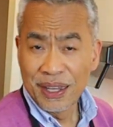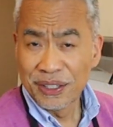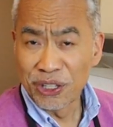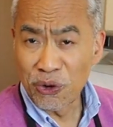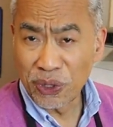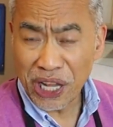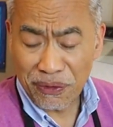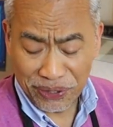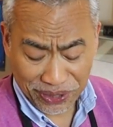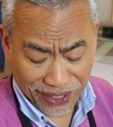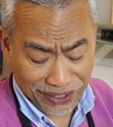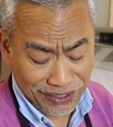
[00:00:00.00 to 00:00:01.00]
You know what I'm
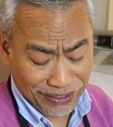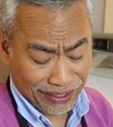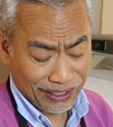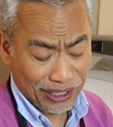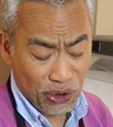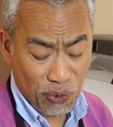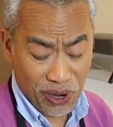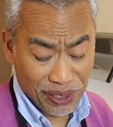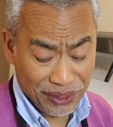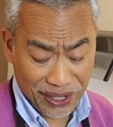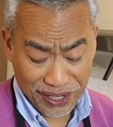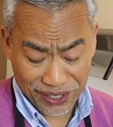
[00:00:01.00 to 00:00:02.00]
thinking?
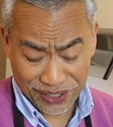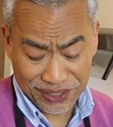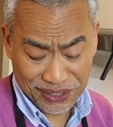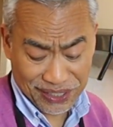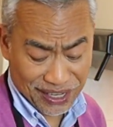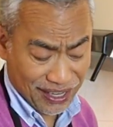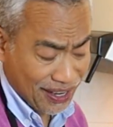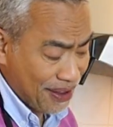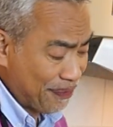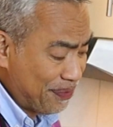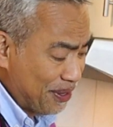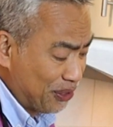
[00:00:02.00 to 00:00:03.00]
While this
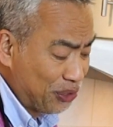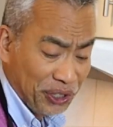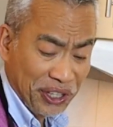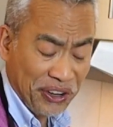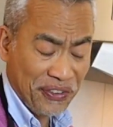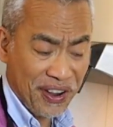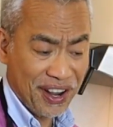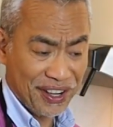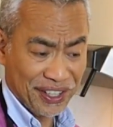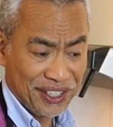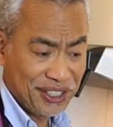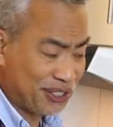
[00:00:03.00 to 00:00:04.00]

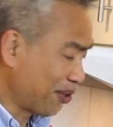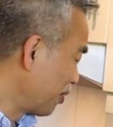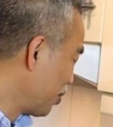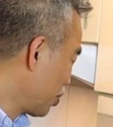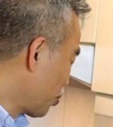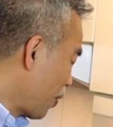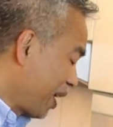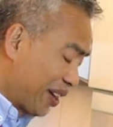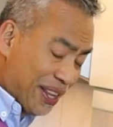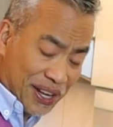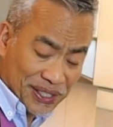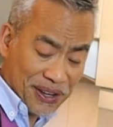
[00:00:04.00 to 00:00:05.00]
solidifies or
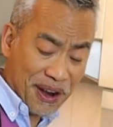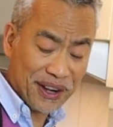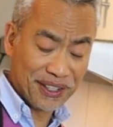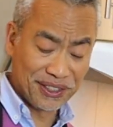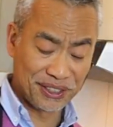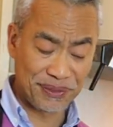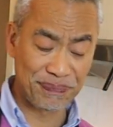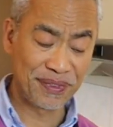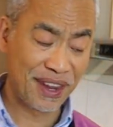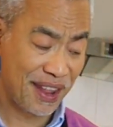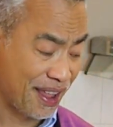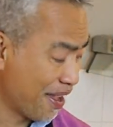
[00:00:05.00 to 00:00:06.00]
while this hardens,
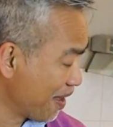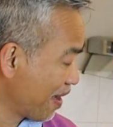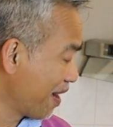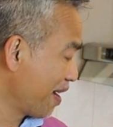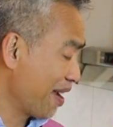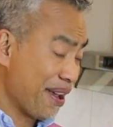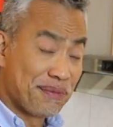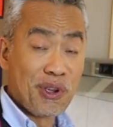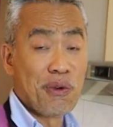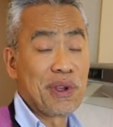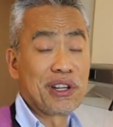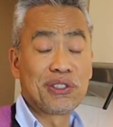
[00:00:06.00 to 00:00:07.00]
I'm
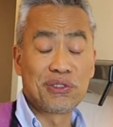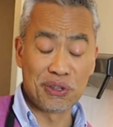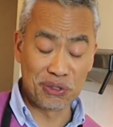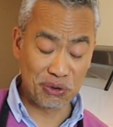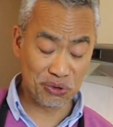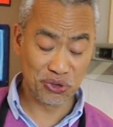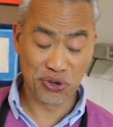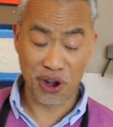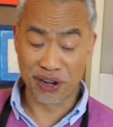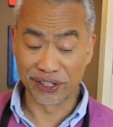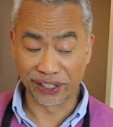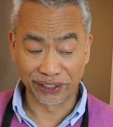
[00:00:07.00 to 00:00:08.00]
going to do
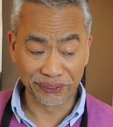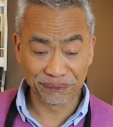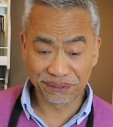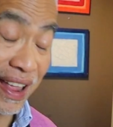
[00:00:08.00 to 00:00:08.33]
jogging.